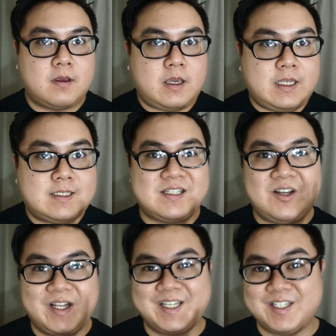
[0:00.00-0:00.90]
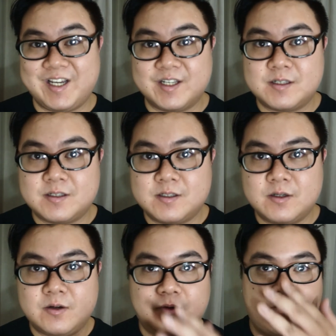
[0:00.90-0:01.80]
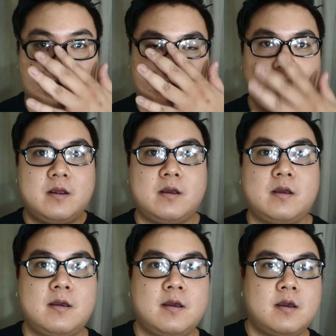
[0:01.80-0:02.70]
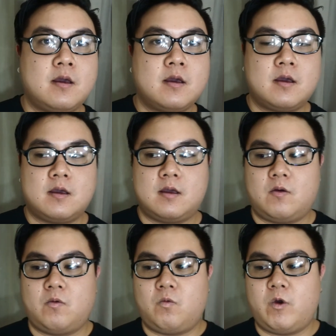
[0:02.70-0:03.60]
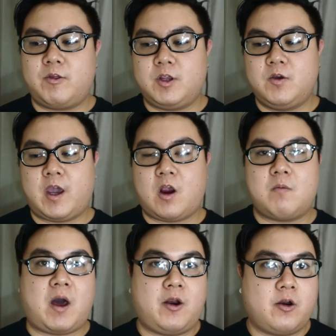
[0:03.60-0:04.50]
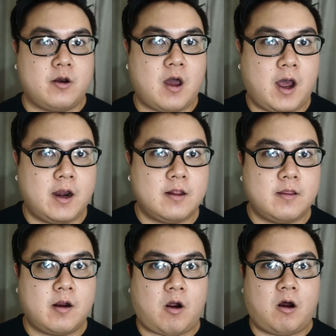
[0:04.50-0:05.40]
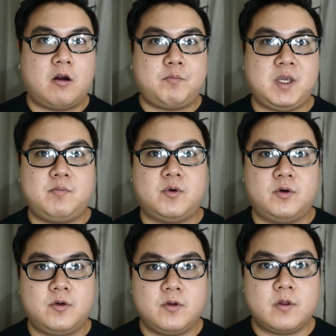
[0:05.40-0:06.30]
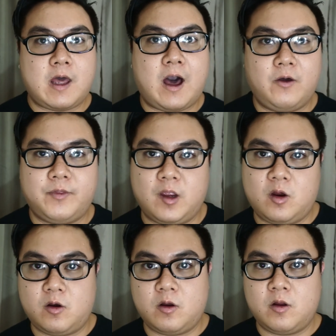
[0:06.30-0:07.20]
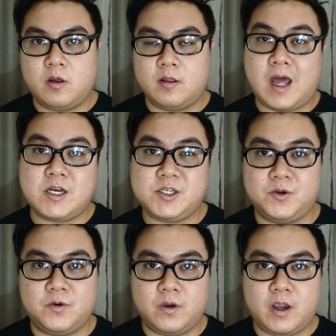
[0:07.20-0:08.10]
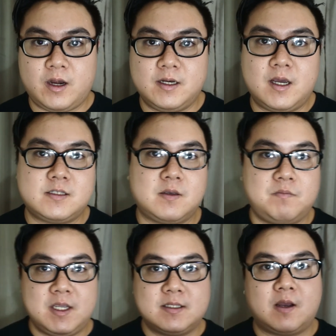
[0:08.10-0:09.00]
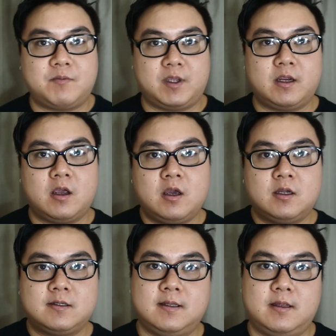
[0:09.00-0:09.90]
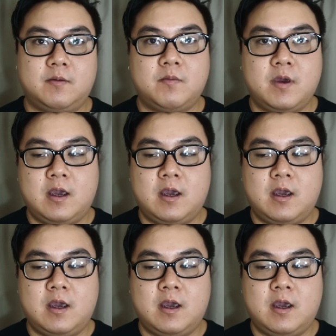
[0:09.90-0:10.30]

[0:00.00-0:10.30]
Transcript: It still exists, right? Whether you care about it or not, there are people out there that do, and it does mean something to them.